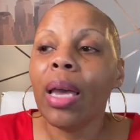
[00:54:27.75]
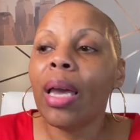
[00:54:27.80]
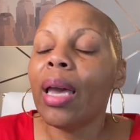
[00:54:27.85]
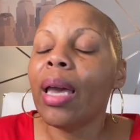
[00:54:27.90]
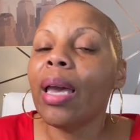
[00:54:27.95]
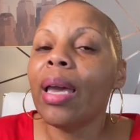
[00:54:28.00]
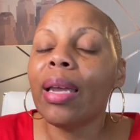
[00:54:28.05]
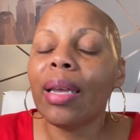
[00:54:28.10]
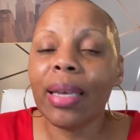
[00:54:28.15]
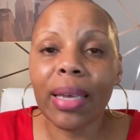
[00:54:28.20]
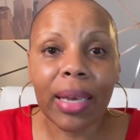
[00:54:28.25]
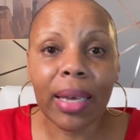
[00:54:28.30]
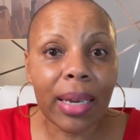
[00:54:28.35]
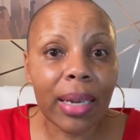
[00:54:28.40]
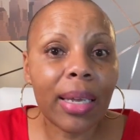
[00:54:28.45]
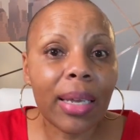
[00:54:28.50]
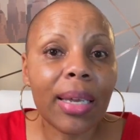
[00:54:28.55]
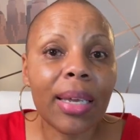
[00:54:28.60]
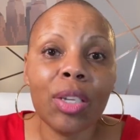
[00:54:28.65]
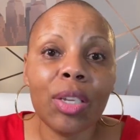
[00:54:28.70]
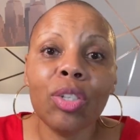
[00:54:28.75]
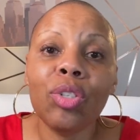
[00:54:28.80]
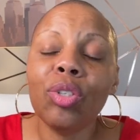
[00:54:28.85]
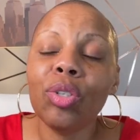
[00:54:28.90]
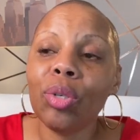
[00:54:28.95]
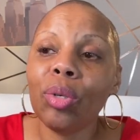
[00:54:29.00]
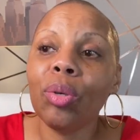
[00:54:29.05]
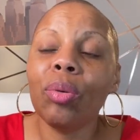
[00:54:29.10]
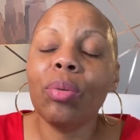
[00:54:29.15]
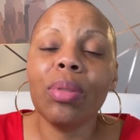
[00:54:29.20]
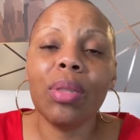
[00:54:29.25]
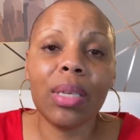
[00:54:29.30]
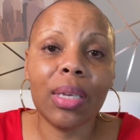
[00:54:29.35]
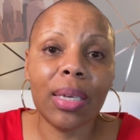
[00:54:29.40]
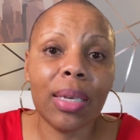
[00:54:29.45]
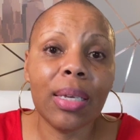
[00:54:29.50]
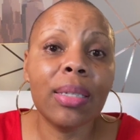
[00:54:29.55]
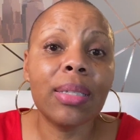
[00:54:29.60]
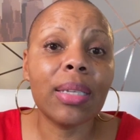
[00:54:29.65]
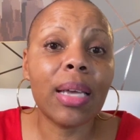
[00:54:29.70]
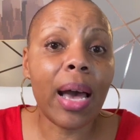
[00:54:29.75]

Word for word: and getting into these